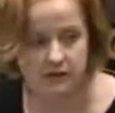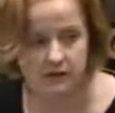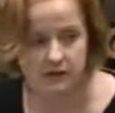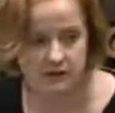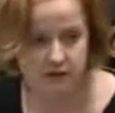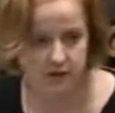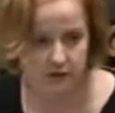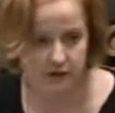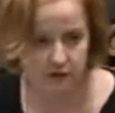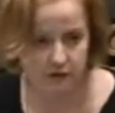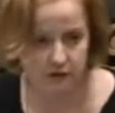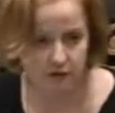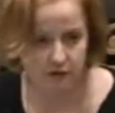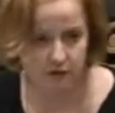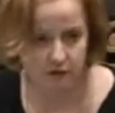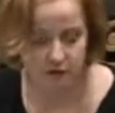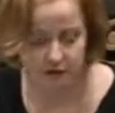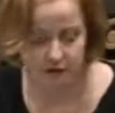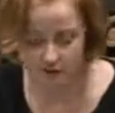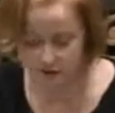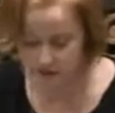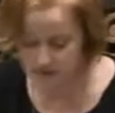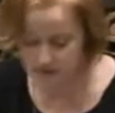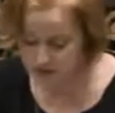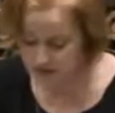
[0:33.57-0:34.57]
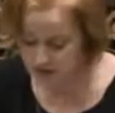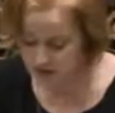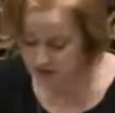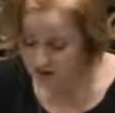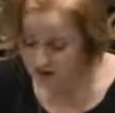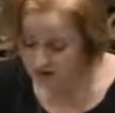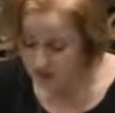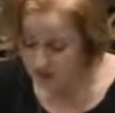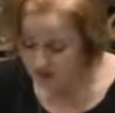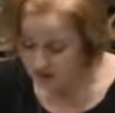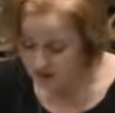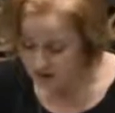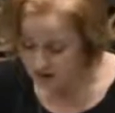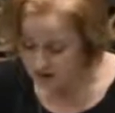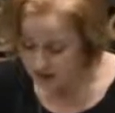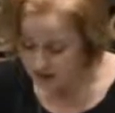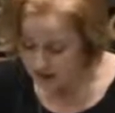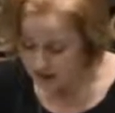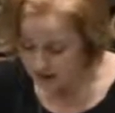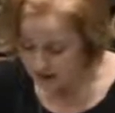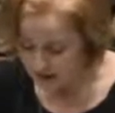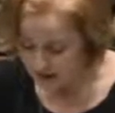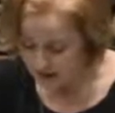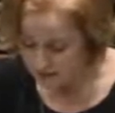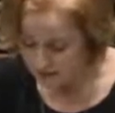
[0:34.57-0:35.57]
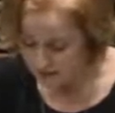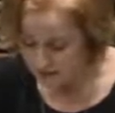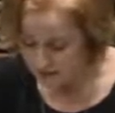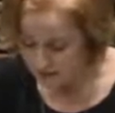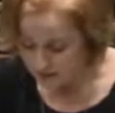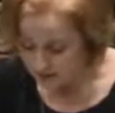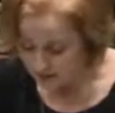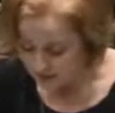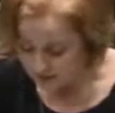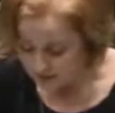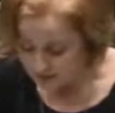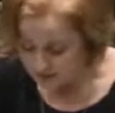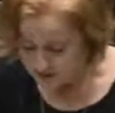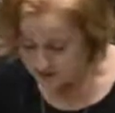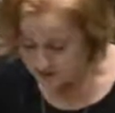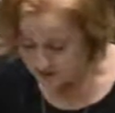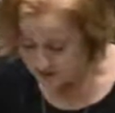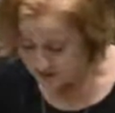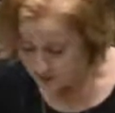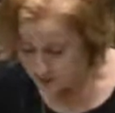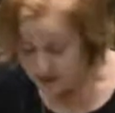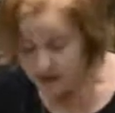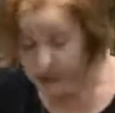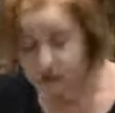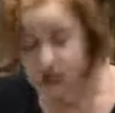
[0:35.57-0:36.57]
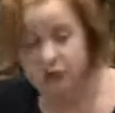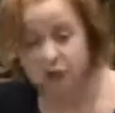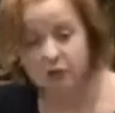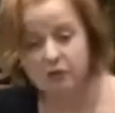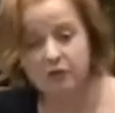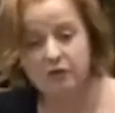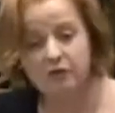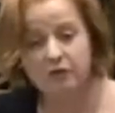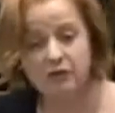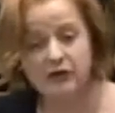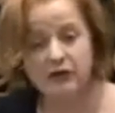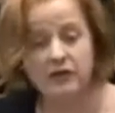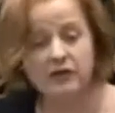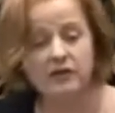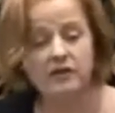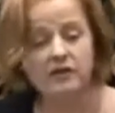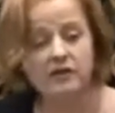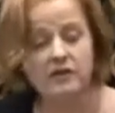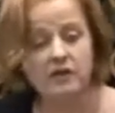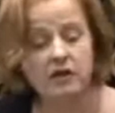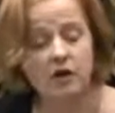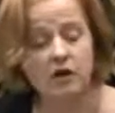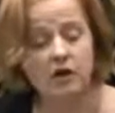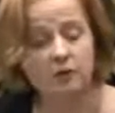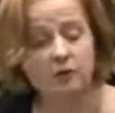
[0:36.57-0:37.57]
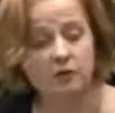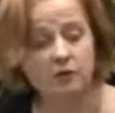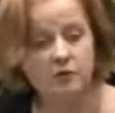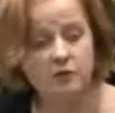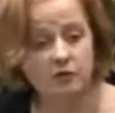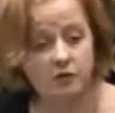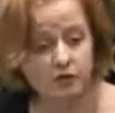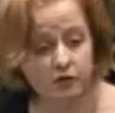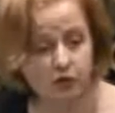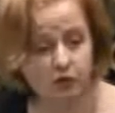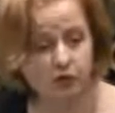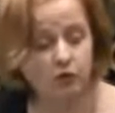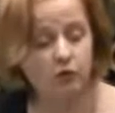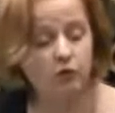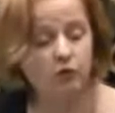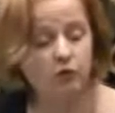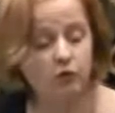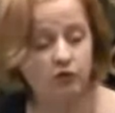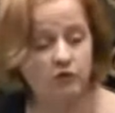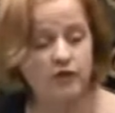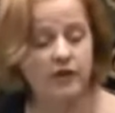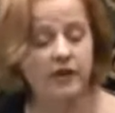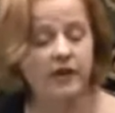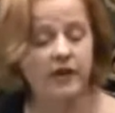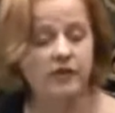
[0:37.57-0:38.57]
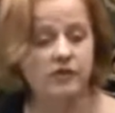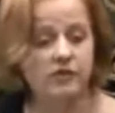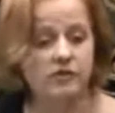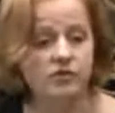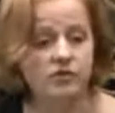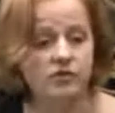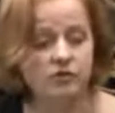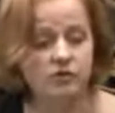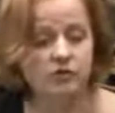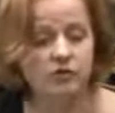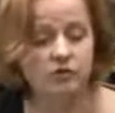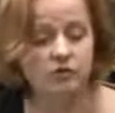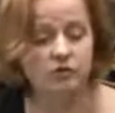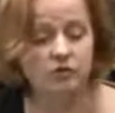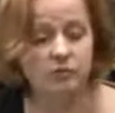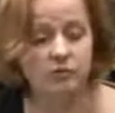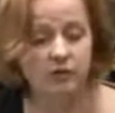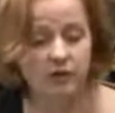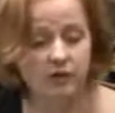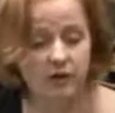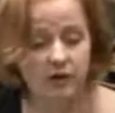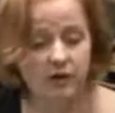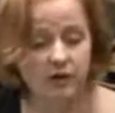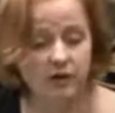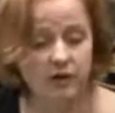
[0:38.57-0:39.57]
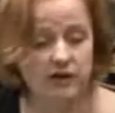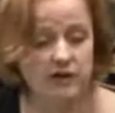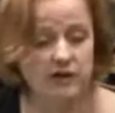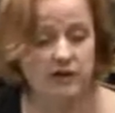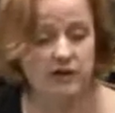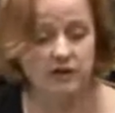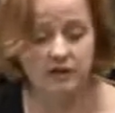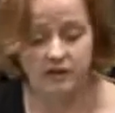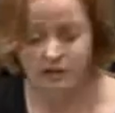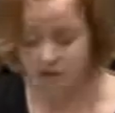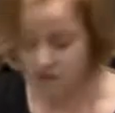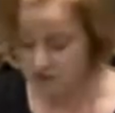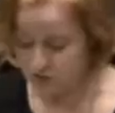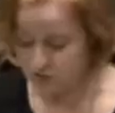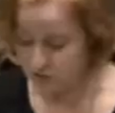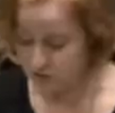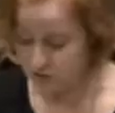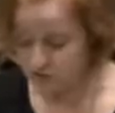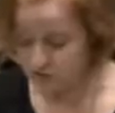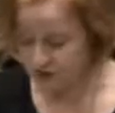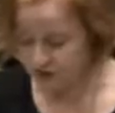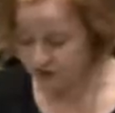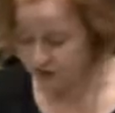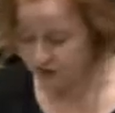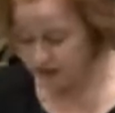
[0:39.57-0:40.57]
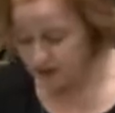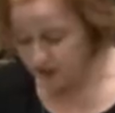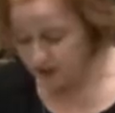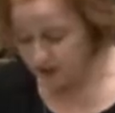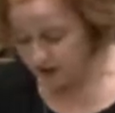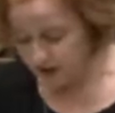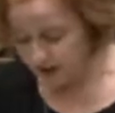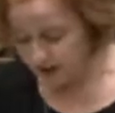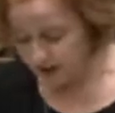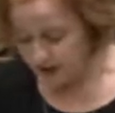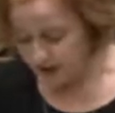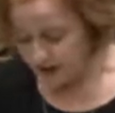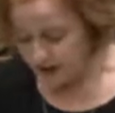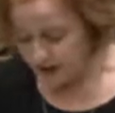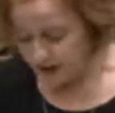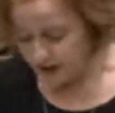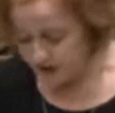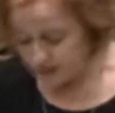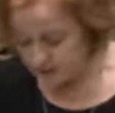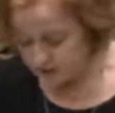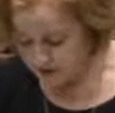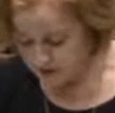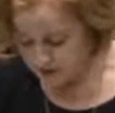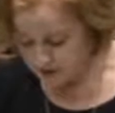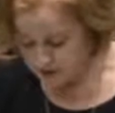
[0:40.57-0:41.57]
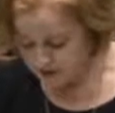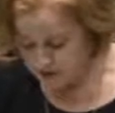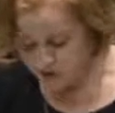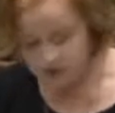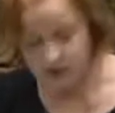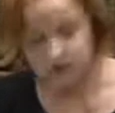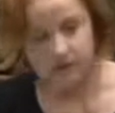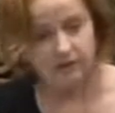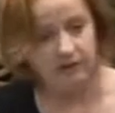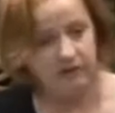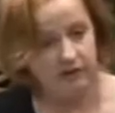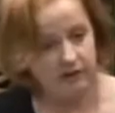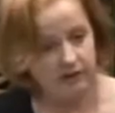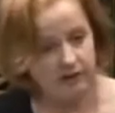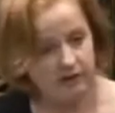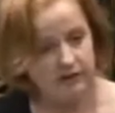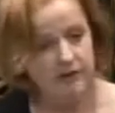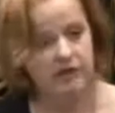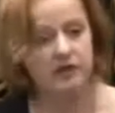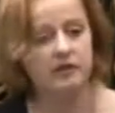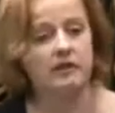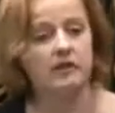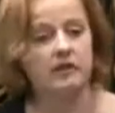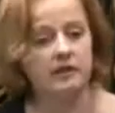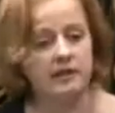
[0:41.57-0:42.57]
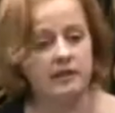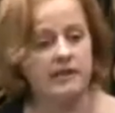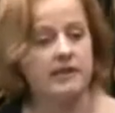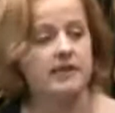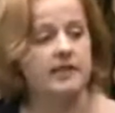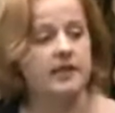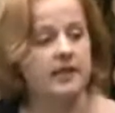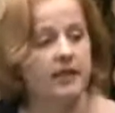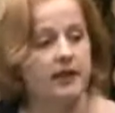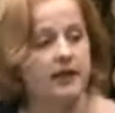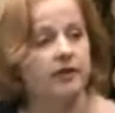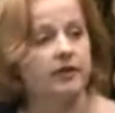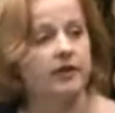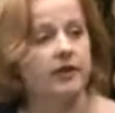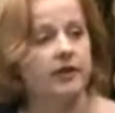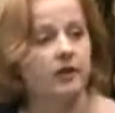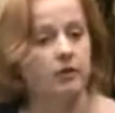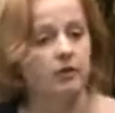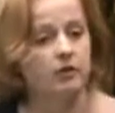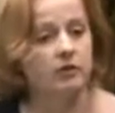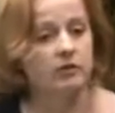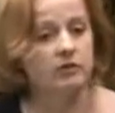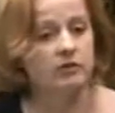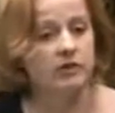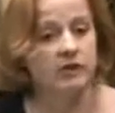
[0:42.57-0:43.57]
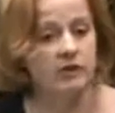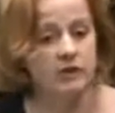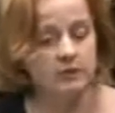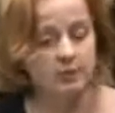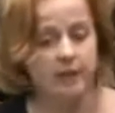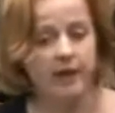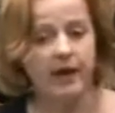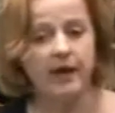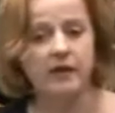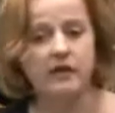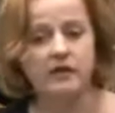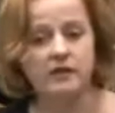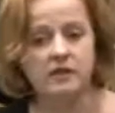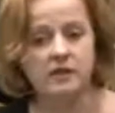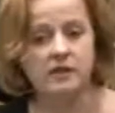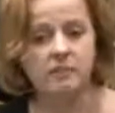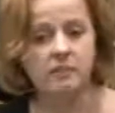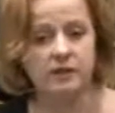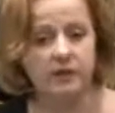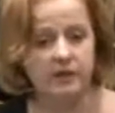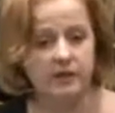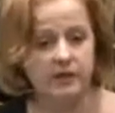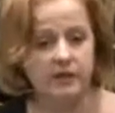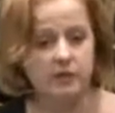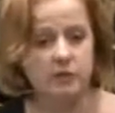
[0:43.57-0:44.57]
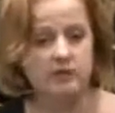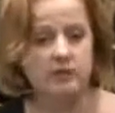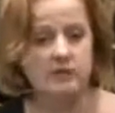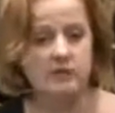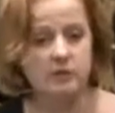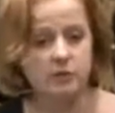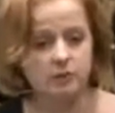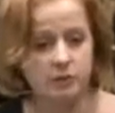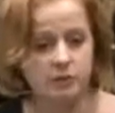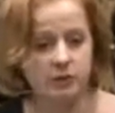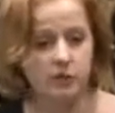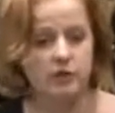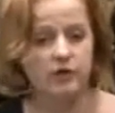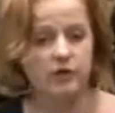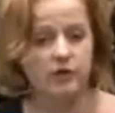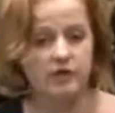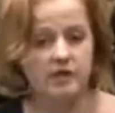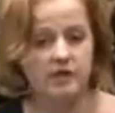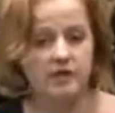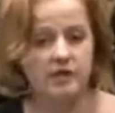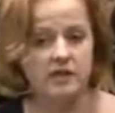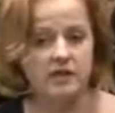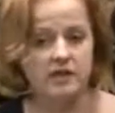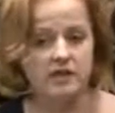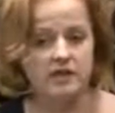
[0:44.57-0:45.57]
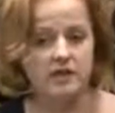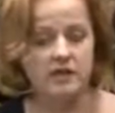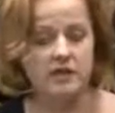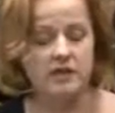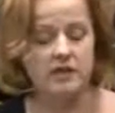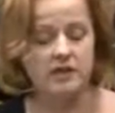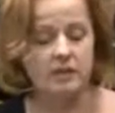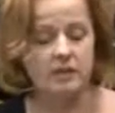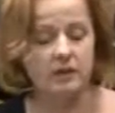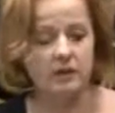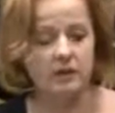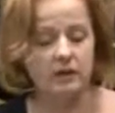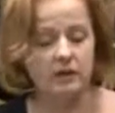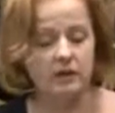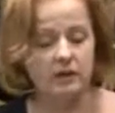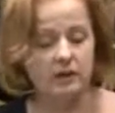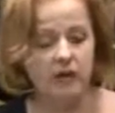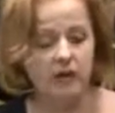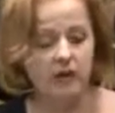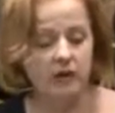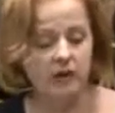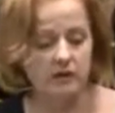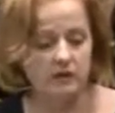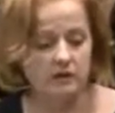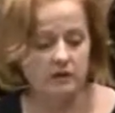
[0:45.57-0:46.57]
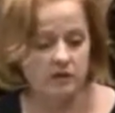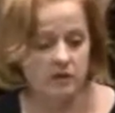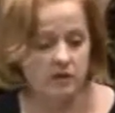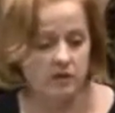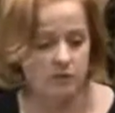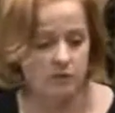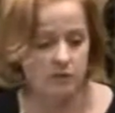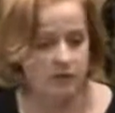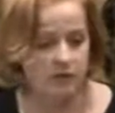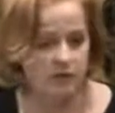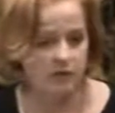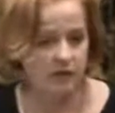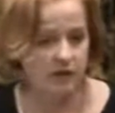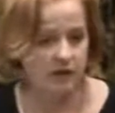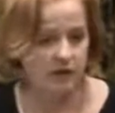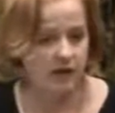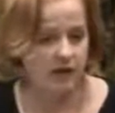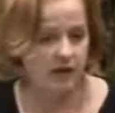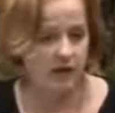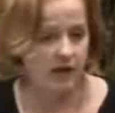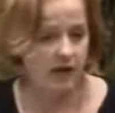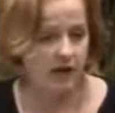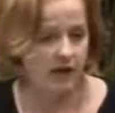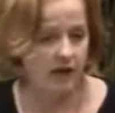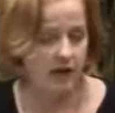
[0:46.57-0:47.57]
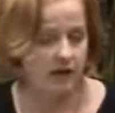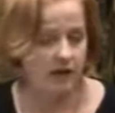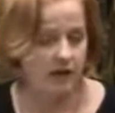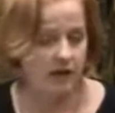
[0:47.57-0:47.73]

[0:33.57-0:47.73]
single fathers. So in actual fact, there's almost 400,000 children being raised in this country outside of the idealised scenario that's painted by some of the critics of this bill and some of the